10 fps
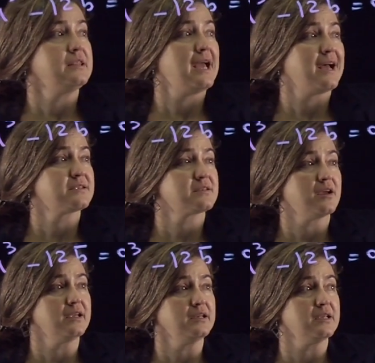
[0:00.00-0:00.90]
That
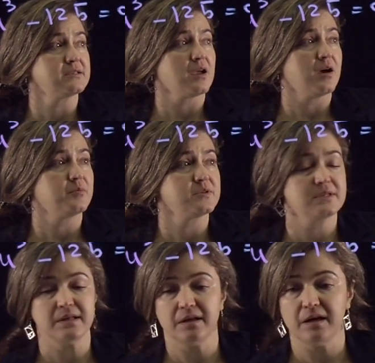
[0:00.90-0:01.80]
sign is
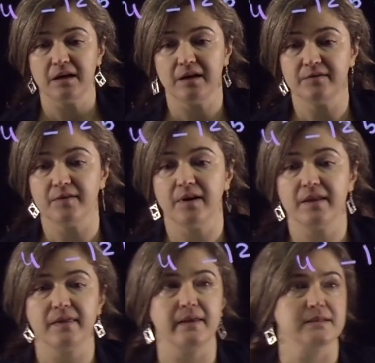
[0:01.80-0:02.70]
opposite of
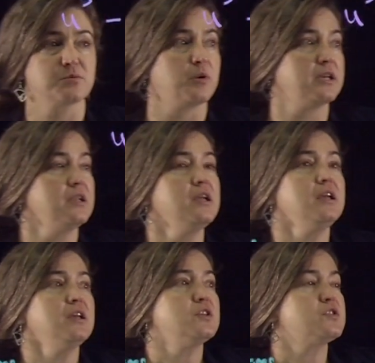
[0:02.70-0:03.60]
this one.
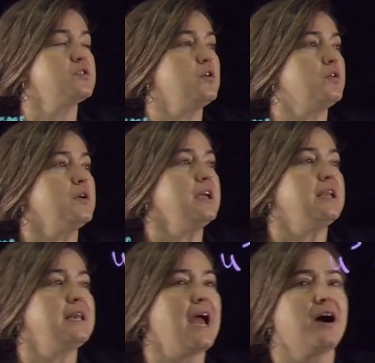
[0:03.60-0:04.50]
So
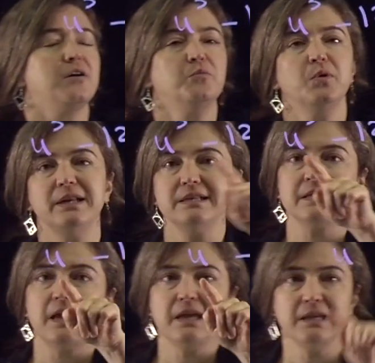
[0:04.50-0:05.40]
now, what is
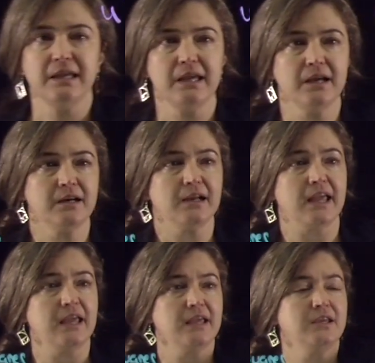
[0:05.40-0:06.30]
a here?
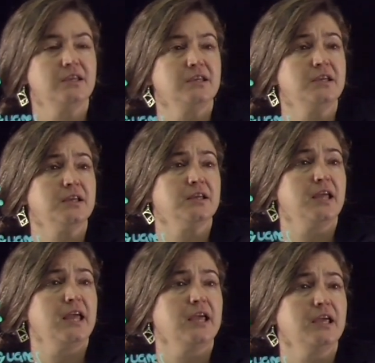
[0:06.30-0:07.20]

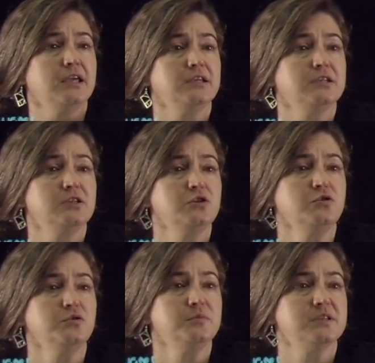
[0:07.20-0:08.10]
A
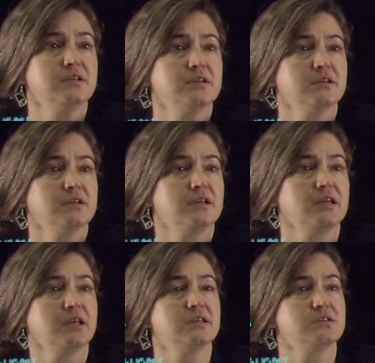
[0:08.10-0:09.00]
cubed
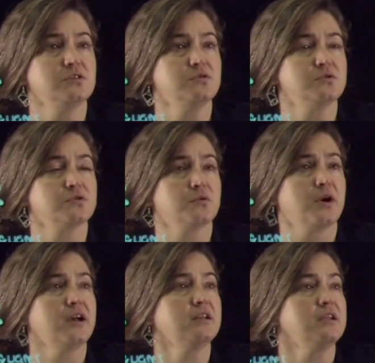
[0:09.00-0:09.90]
is u
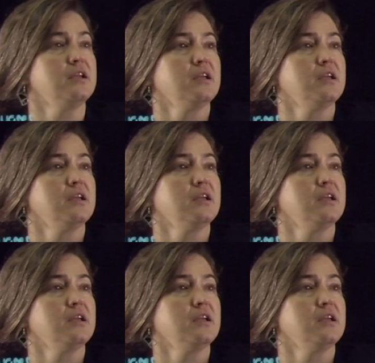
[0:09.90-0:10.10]
squared.